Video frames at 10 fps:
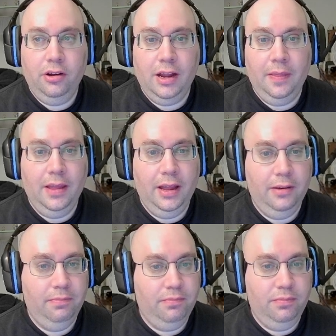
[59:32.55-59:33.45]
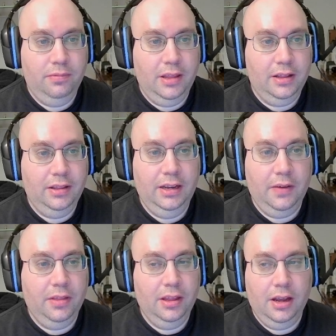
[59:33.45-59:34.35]
and then they cleaned
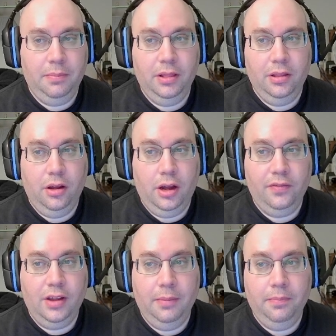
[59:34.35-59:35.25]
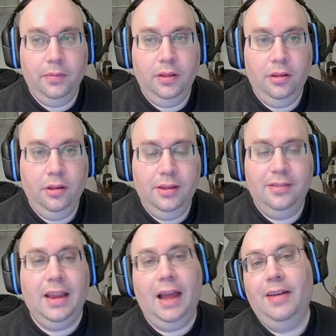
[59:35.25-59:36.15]
everything up in the off time.
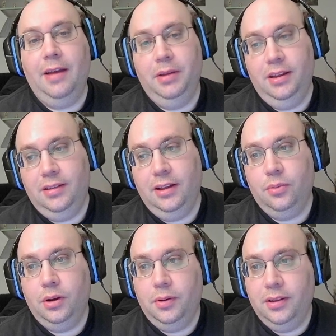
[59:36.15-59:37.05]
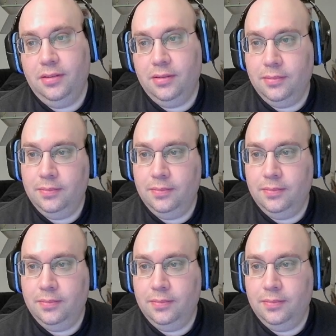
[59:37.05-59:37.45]
Staff happiness, that's what it was.